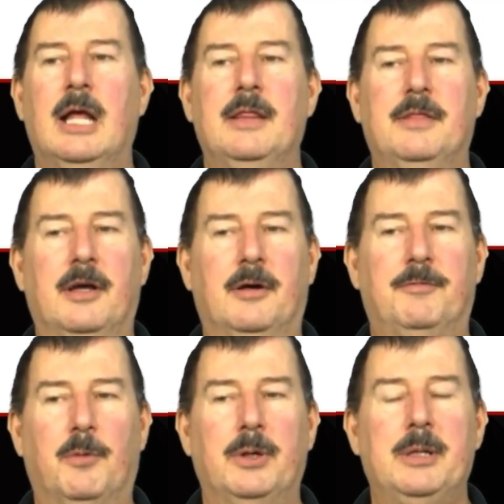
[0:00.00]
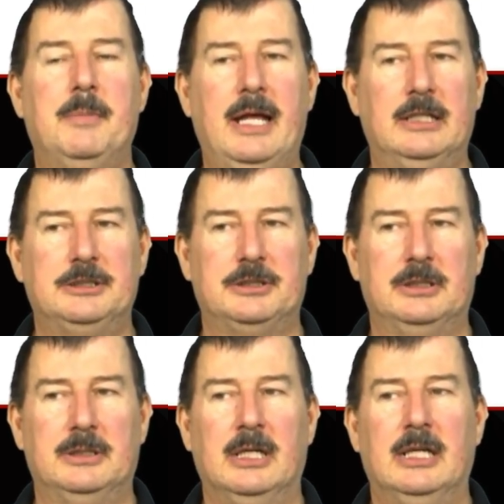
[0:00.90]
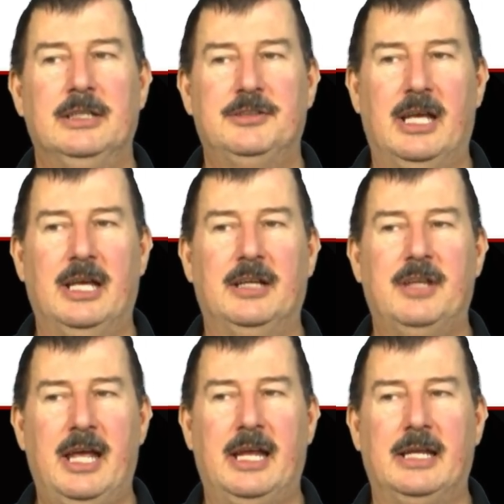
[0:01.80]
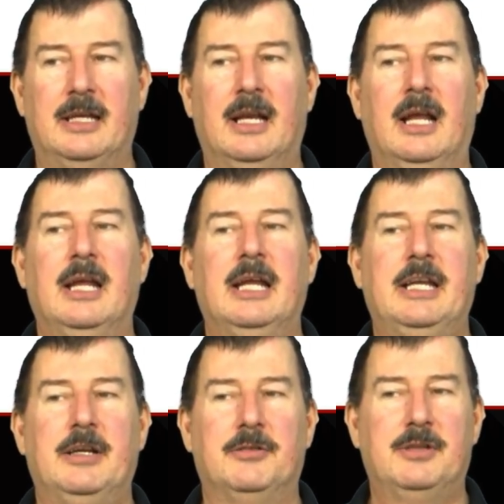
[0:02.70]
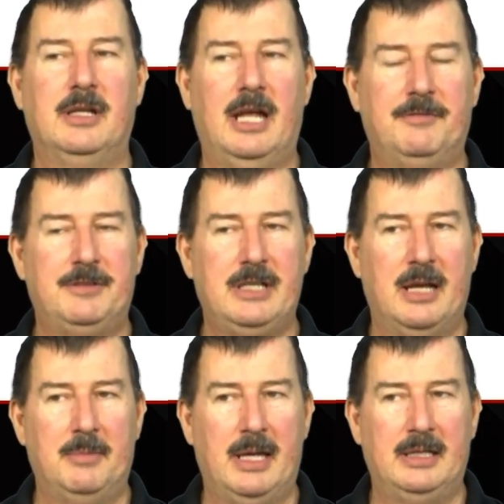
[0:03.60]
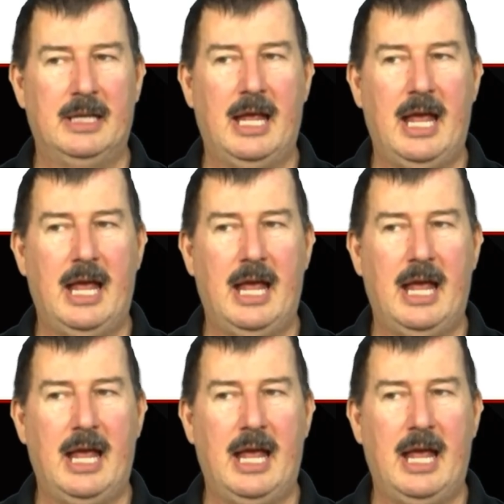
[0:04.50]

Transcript: the 40 manager says, hey, here's the FGFM